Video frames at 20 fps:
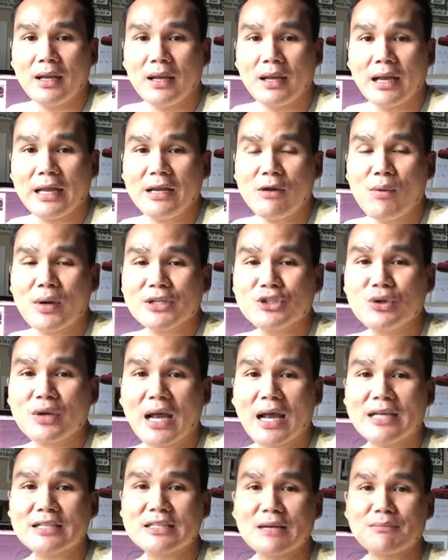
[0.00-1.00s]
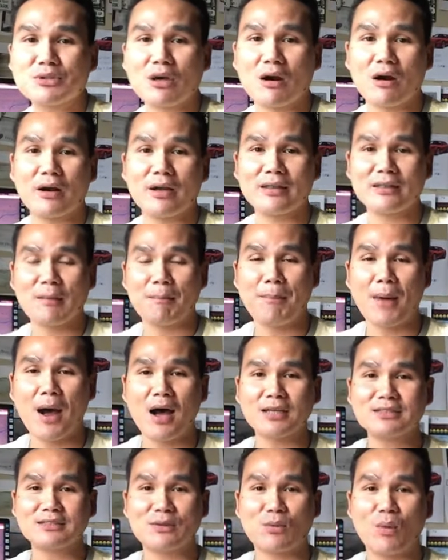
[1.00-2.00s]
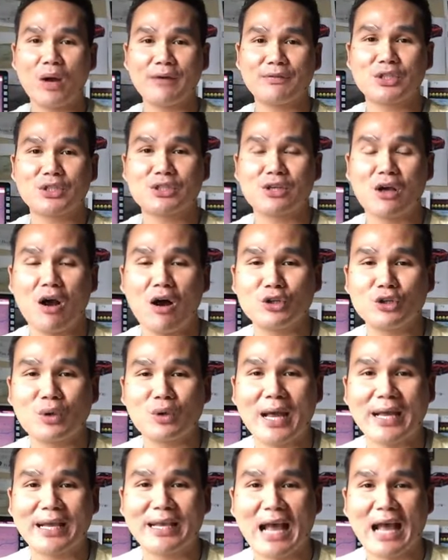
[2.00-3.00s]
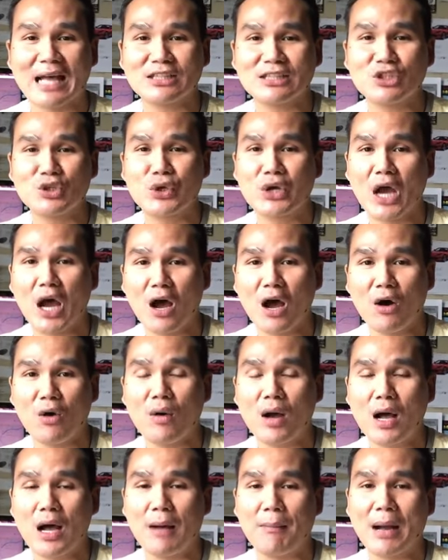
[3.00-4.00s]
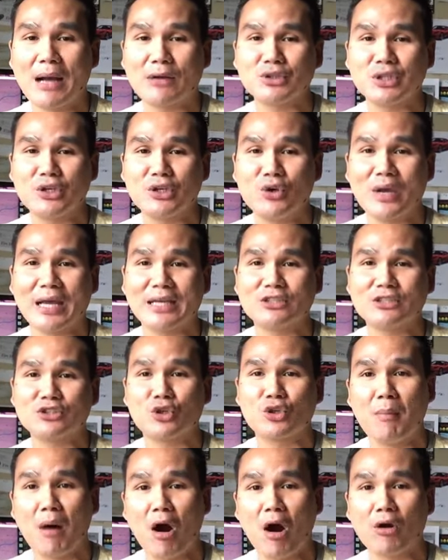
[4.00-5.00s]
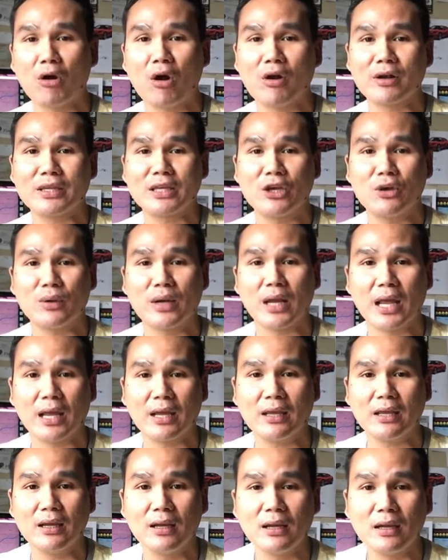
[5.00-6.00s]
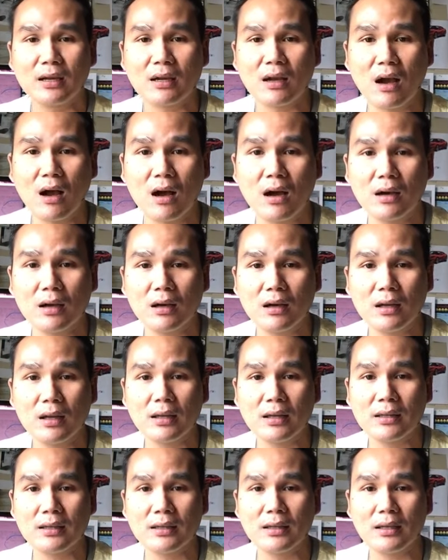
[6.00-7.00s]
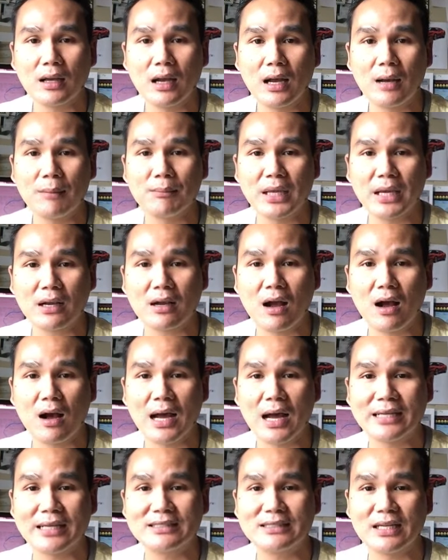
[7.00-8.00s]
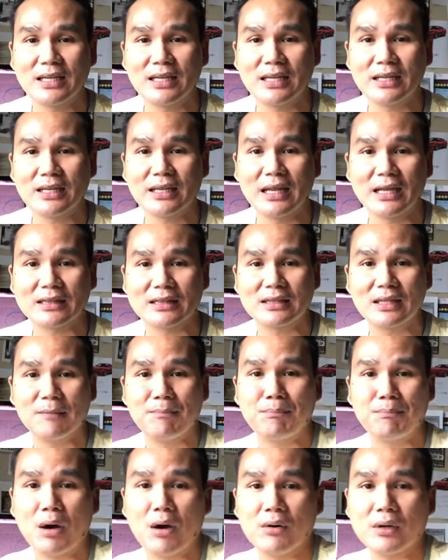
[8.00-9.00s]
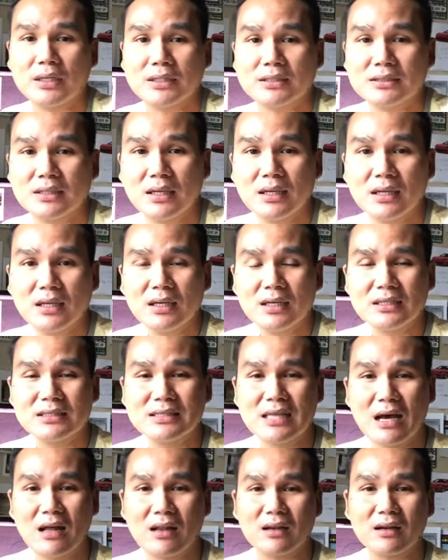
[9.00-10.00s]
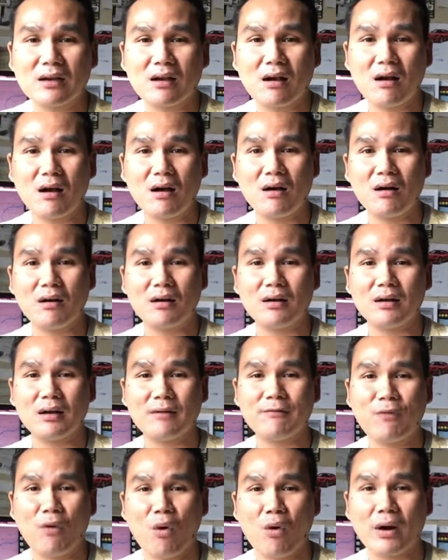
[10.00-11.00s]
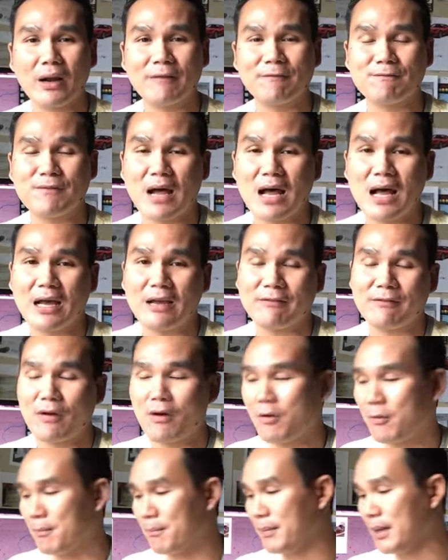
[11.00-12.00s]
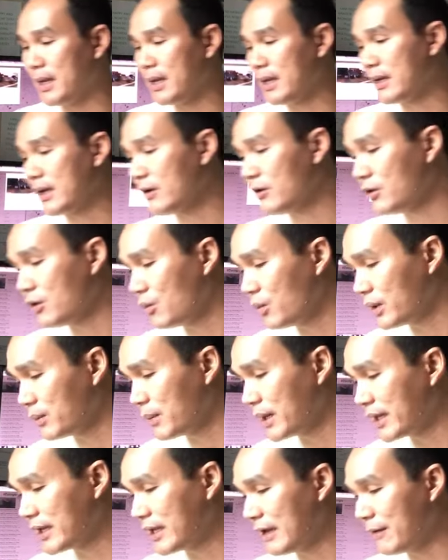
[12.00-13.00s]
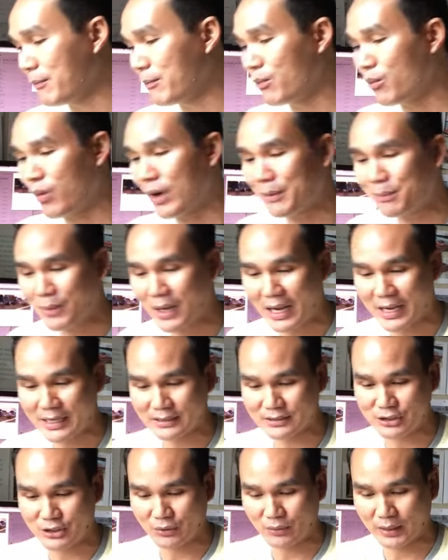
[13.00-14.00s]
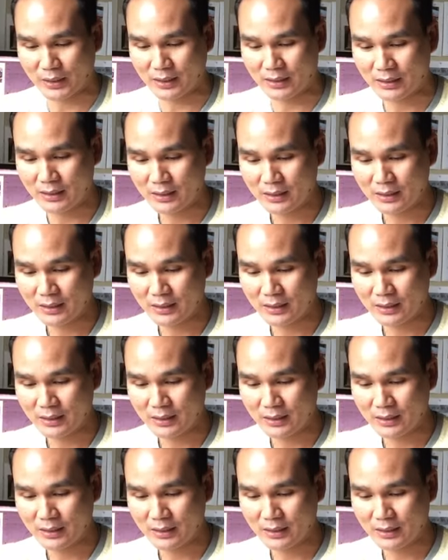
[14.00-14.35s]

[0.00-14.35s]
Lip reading: Anyways, you guys, I'm sorry, the wife just called, so I got to go. I'll see you guys tomorrow on Q&A. Kong, Kong, I didn't get the bonus seller call 4 and 5. Oh man, I don't know what my web guy is doing.